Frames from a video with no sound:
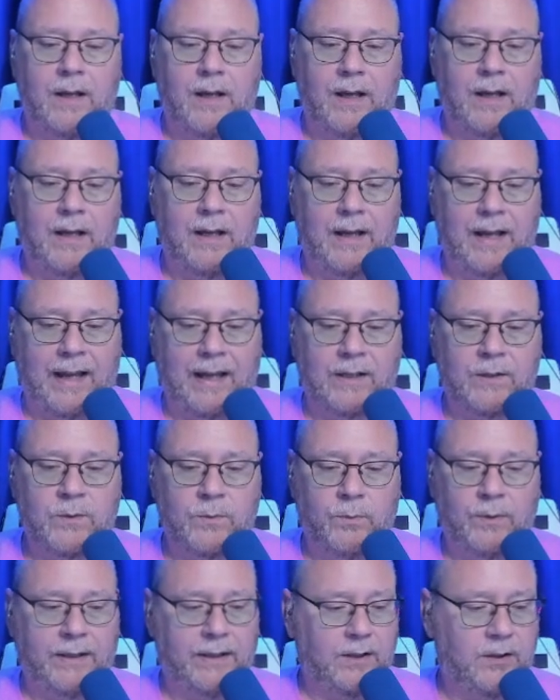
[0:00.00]

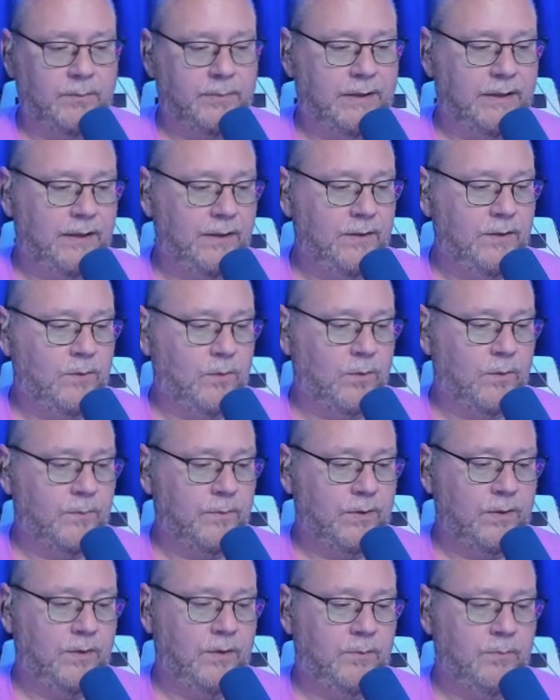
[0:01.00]
as well, but these
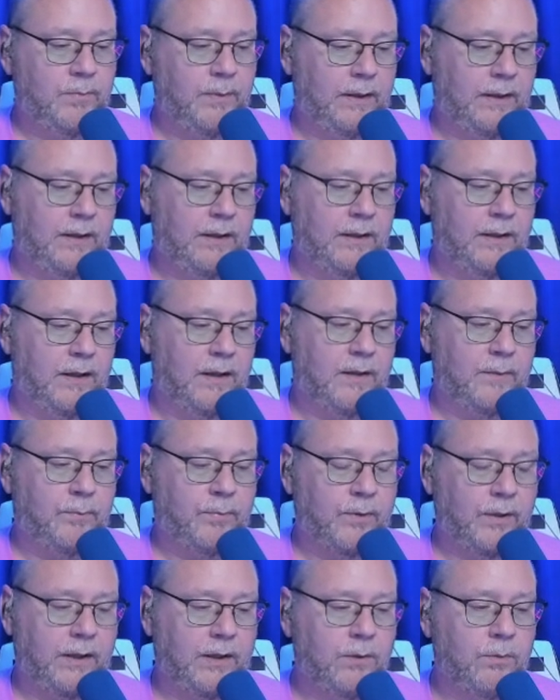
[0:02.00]
storms could be
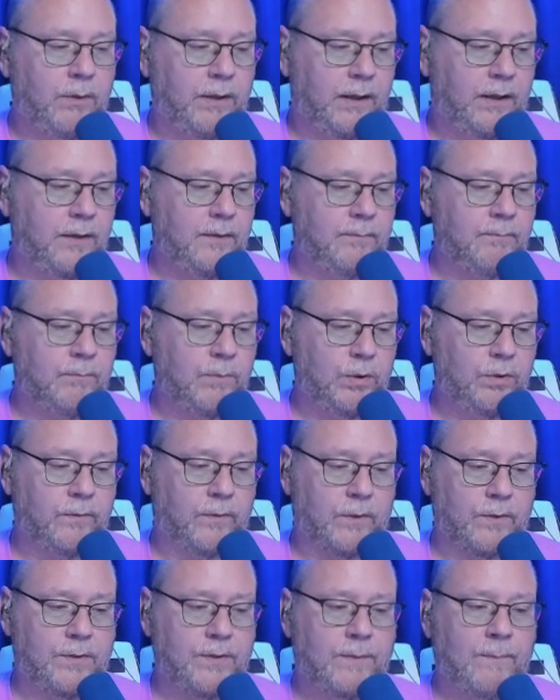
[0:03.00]
pretty quick
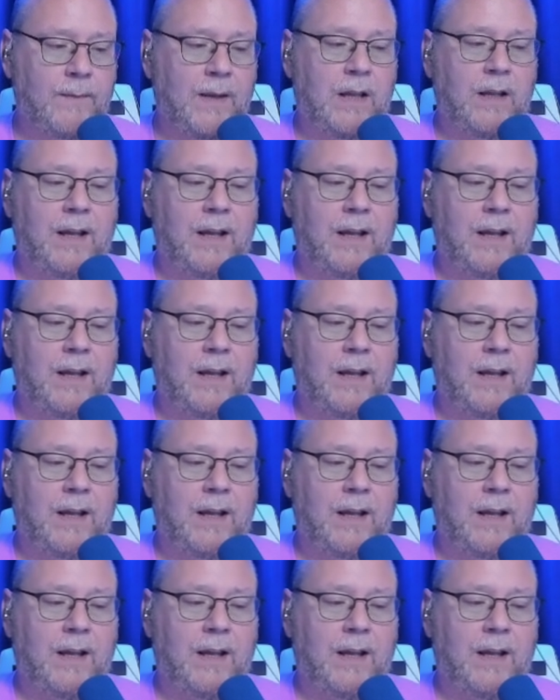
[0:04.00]
movers.